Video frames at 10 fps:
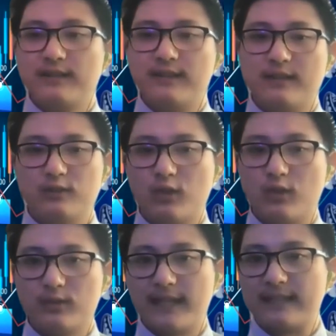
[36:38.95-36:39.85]
They don't
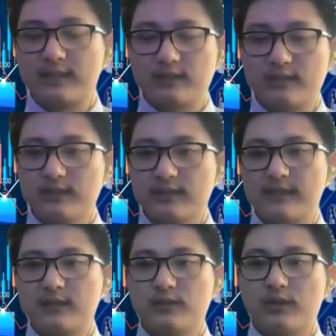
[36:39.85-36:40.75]
know technicals, they
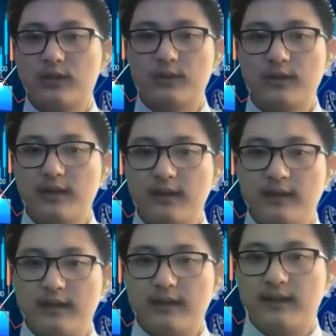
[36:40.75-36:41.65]
don't know
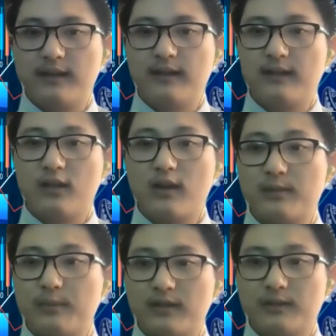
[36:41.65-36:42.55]
a lot
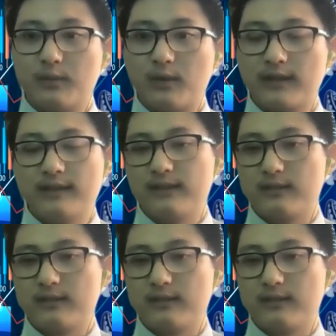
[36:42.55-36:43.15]
about the market.